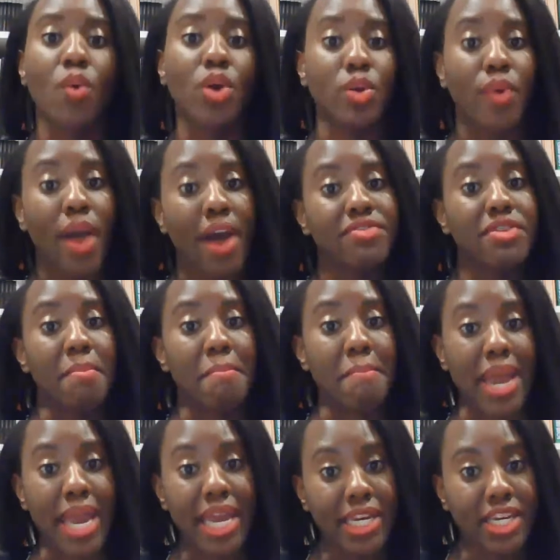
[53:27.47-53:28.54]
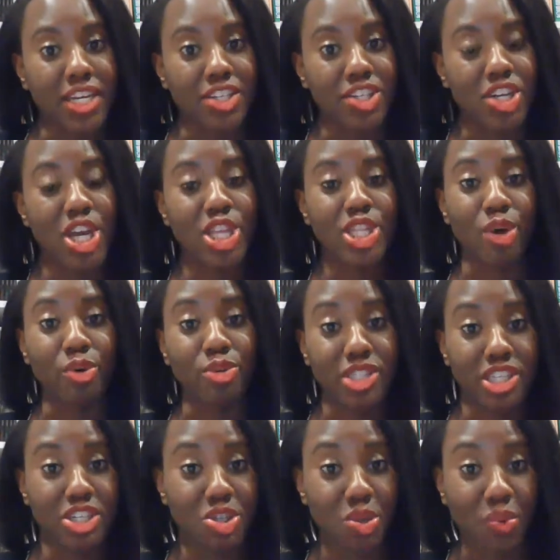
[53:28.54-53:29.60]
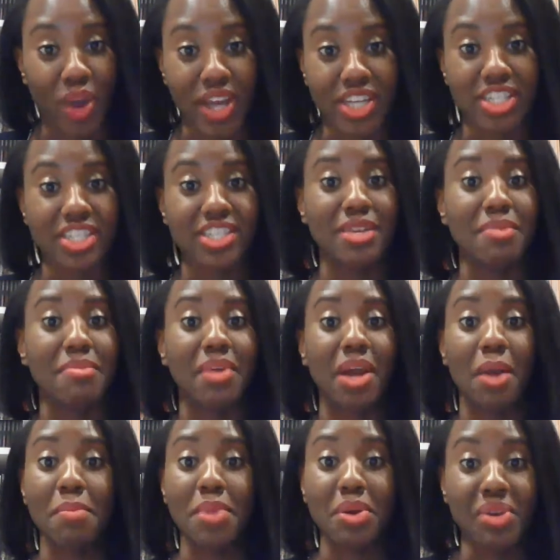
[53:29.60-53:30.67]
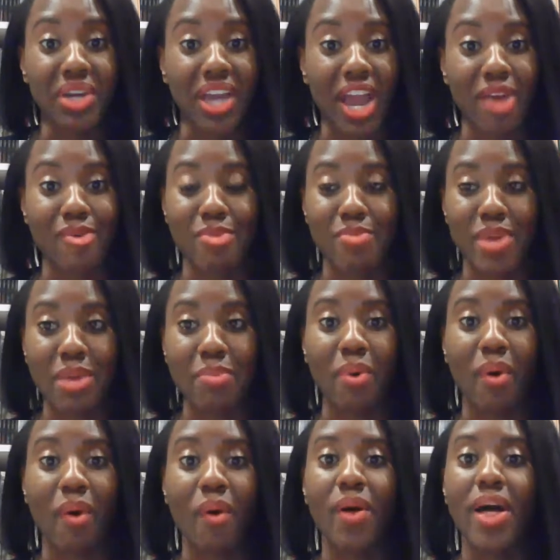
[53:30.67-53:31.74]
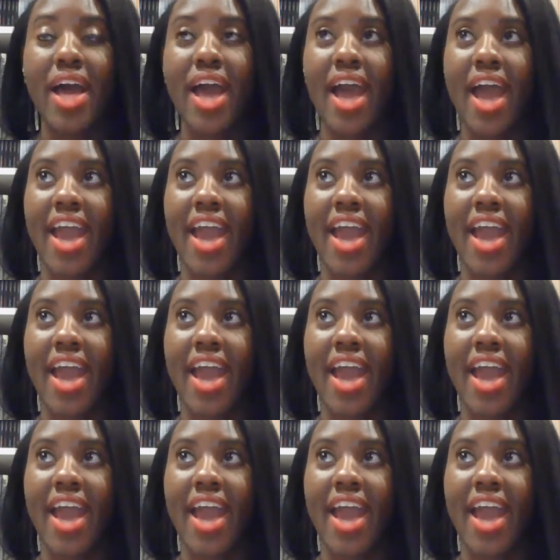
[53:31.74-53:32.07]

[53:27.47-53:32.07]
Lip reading: Well, you have to manage those situations and communicate with people